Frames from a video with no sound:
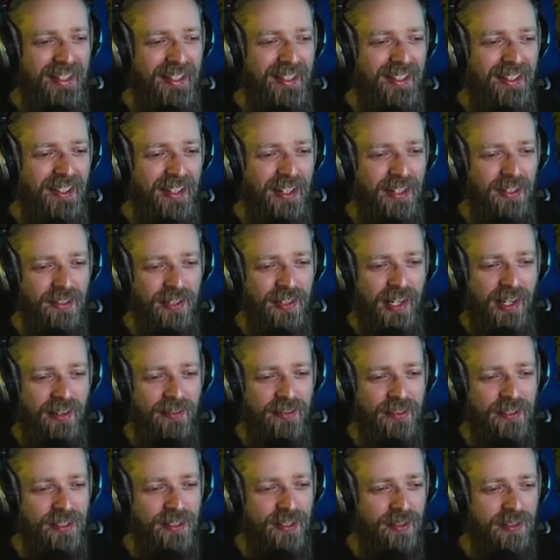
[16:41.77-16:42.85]
I don't
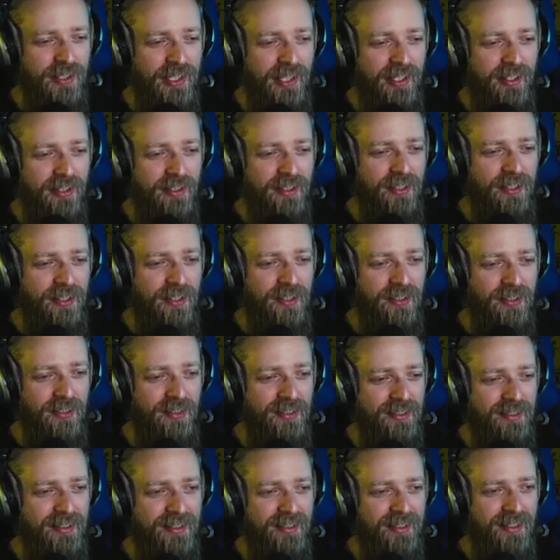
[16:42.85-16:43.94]
ever slow down at the goal.
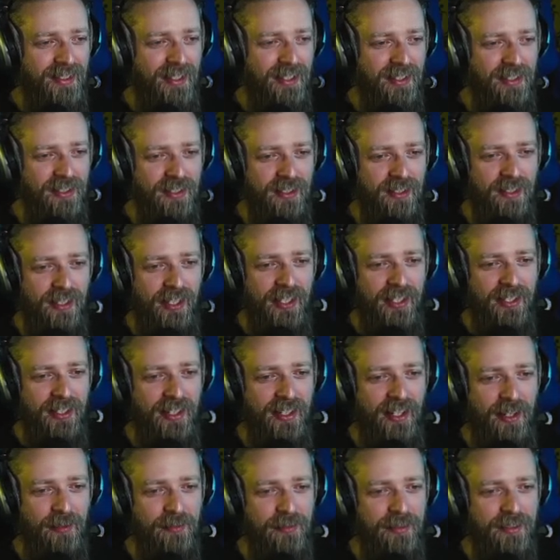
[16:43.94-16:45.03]
I just let it
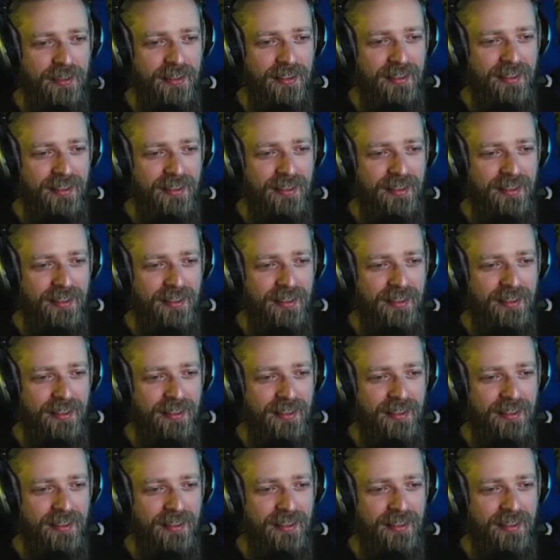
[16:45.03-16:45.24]
happen.